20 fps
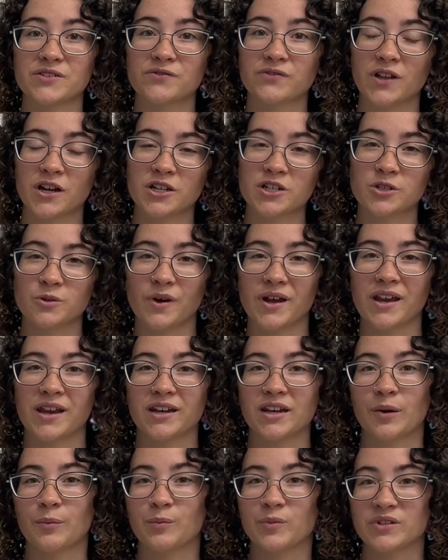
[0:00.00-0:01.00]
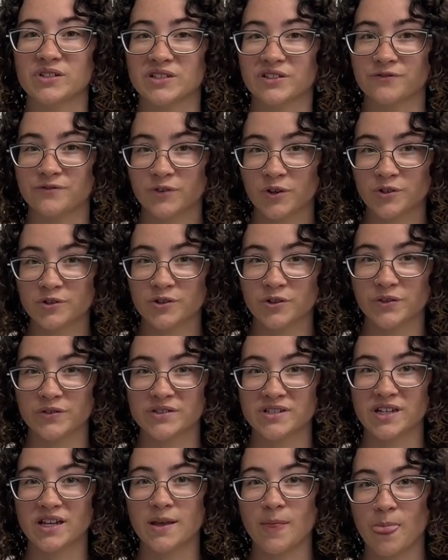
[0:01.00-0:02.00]
fluctuating numbers of photons
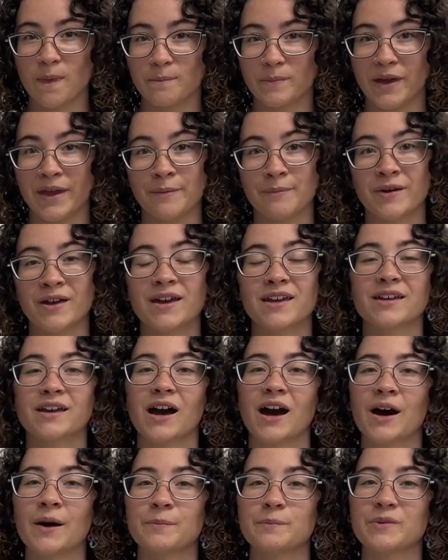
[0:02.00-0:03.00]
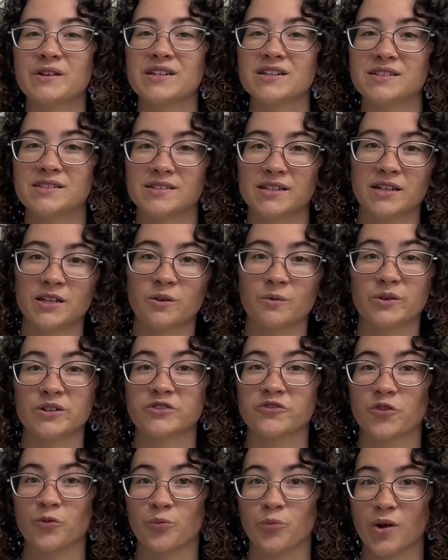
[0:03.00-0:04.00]
in the beam can't be distinguished
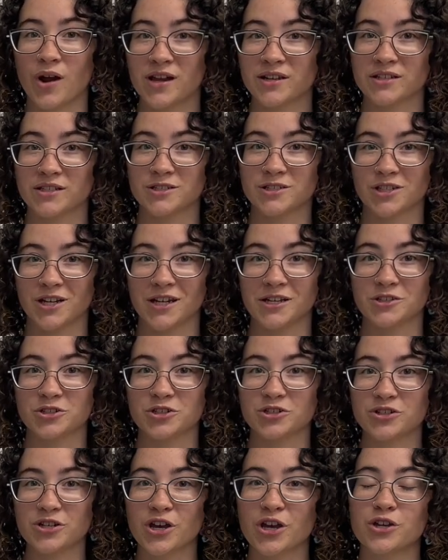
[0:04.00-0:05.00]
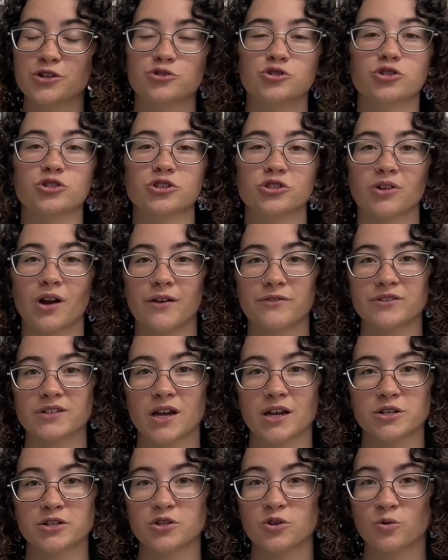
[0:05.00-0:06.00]
from brightness changes due to
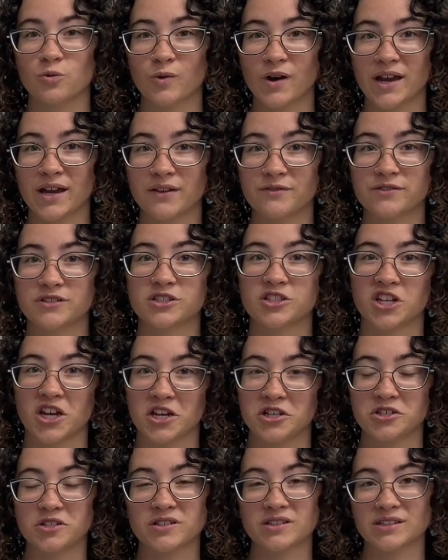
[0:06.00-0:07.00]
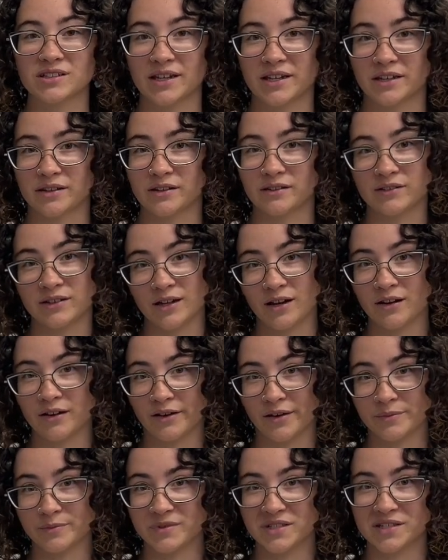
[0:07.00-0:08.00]
gravitational waves changing the length of the
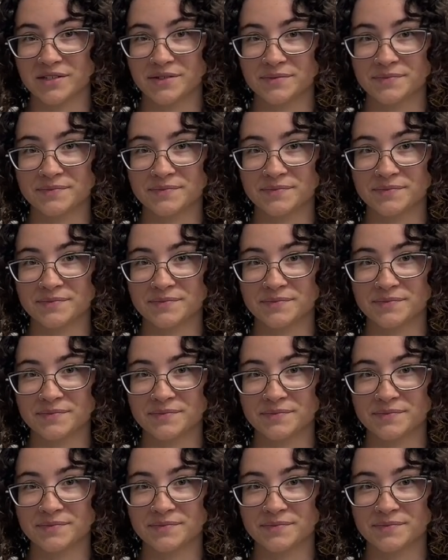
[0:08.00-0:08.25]
arms.